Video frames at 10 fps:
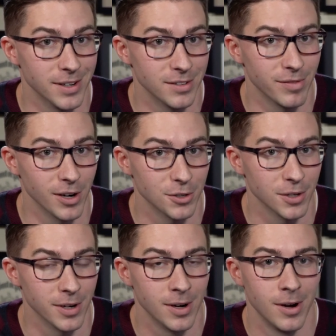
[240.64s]

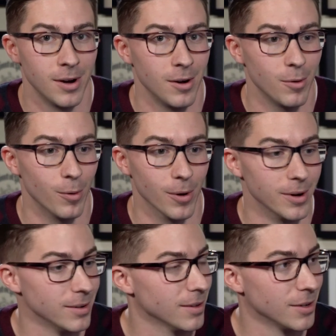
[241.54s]
dysfunction,
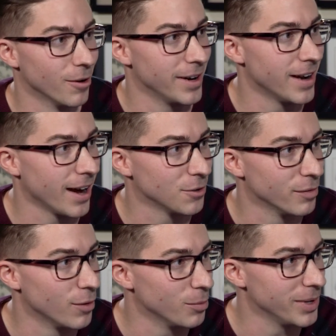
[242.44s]
or the great
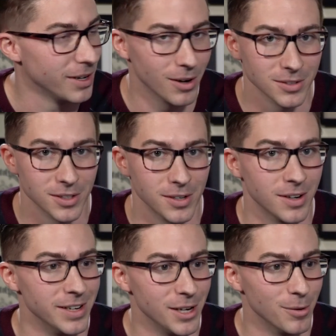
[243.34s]
Dr. Volpe calls it
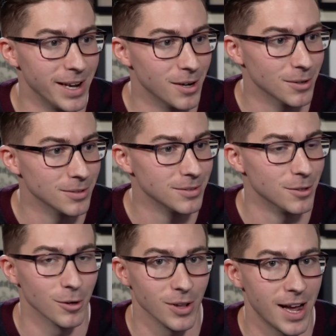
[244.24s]
a neonatal
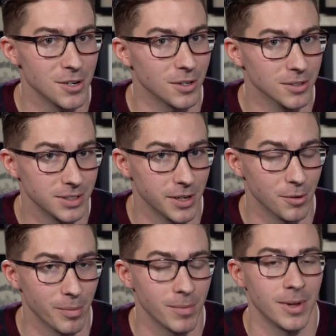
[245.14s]
neurological syndrome.